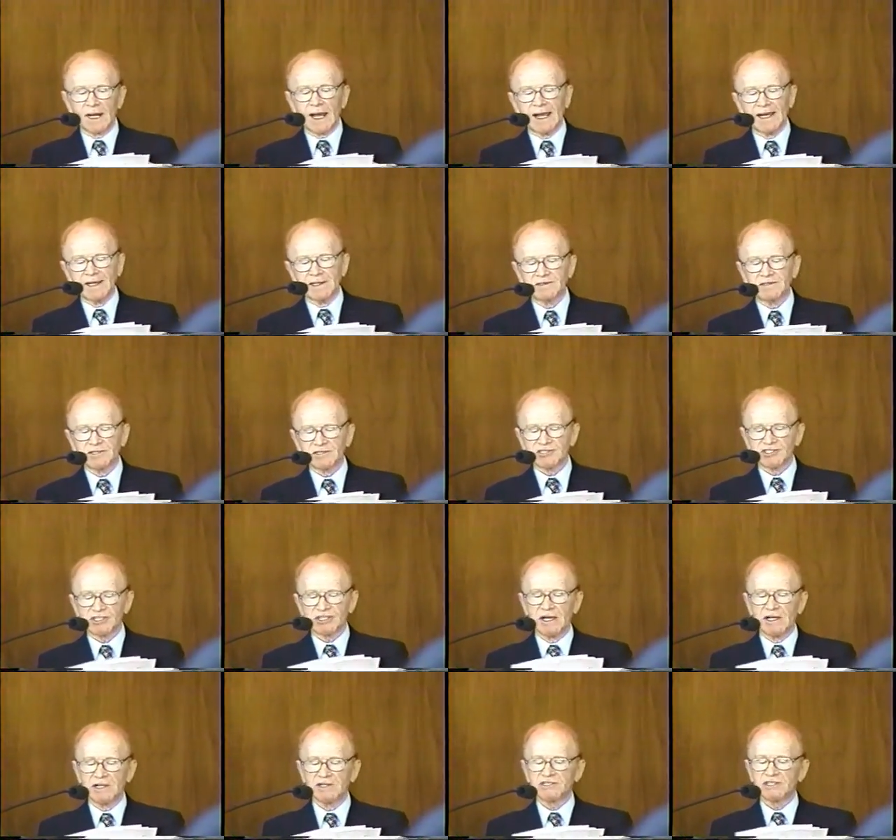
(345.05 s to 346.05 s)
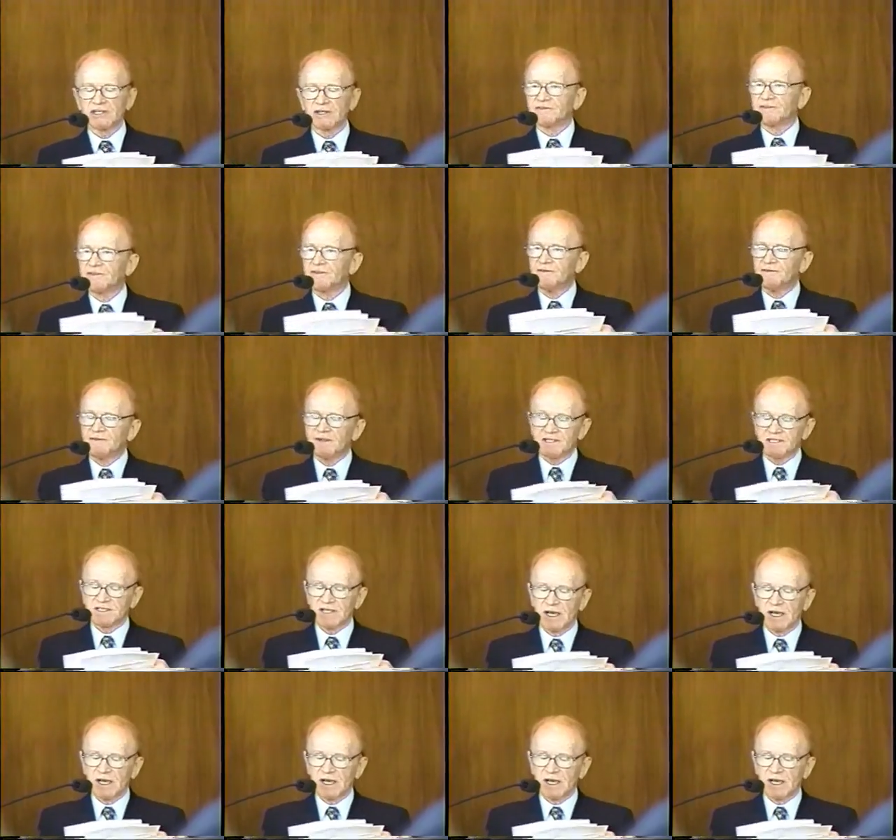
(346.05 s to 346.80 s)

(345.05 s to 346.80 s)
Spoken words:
and waiting for the light to